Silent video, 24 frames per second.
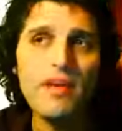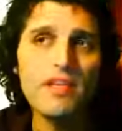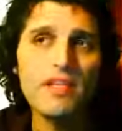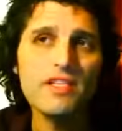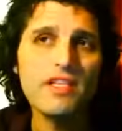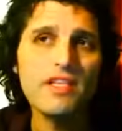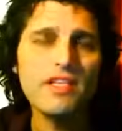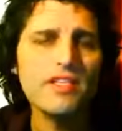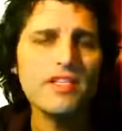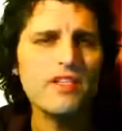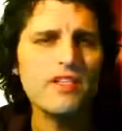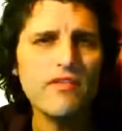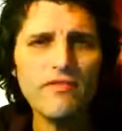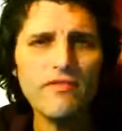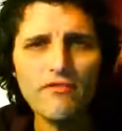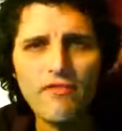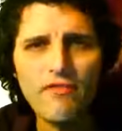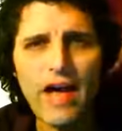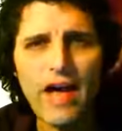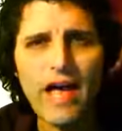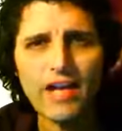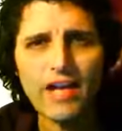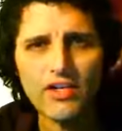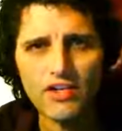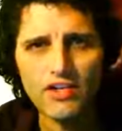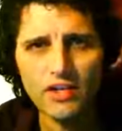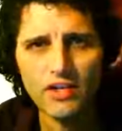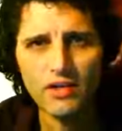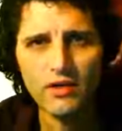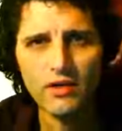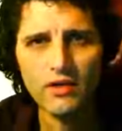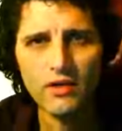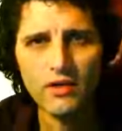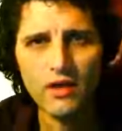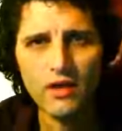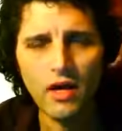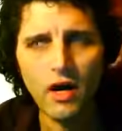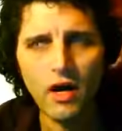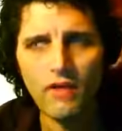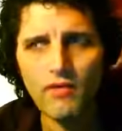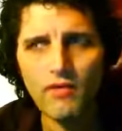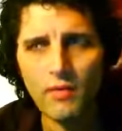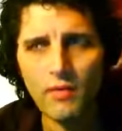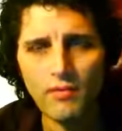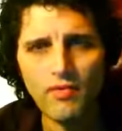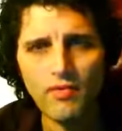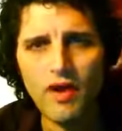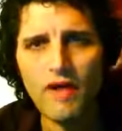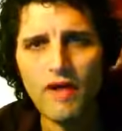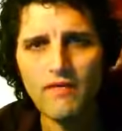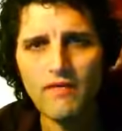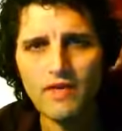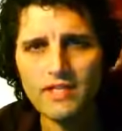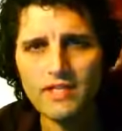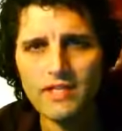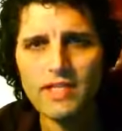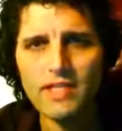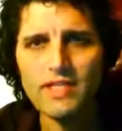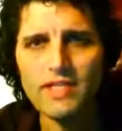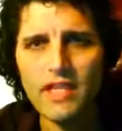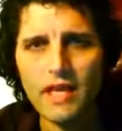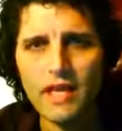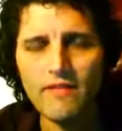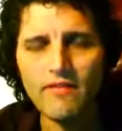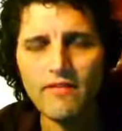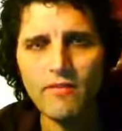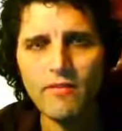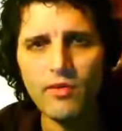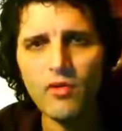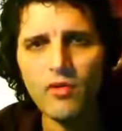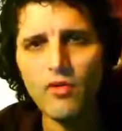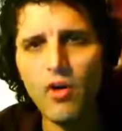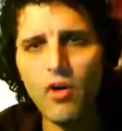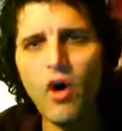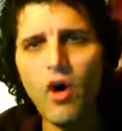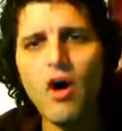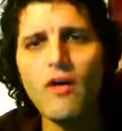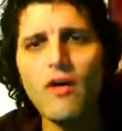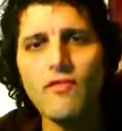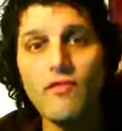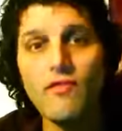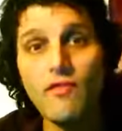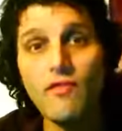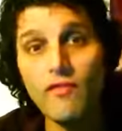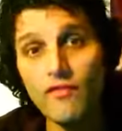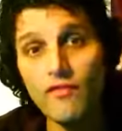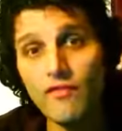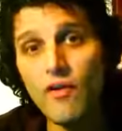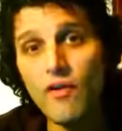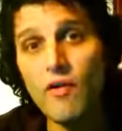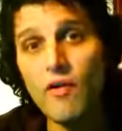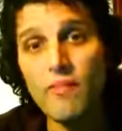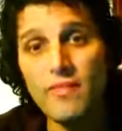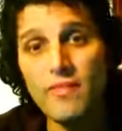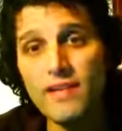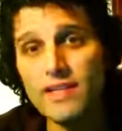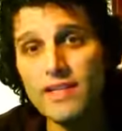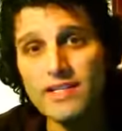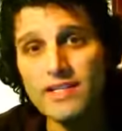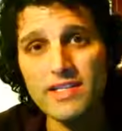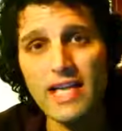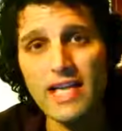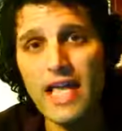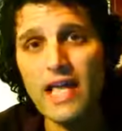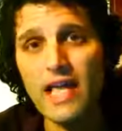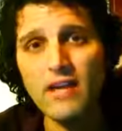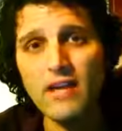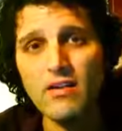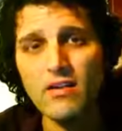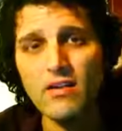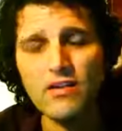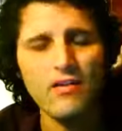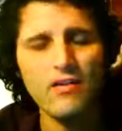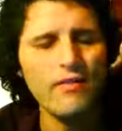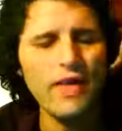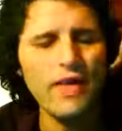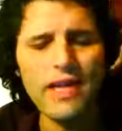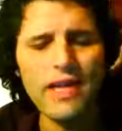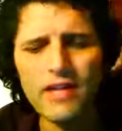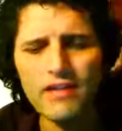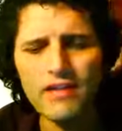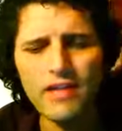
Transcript: because this is a fraction of the profits that they've pulled off from this scandal.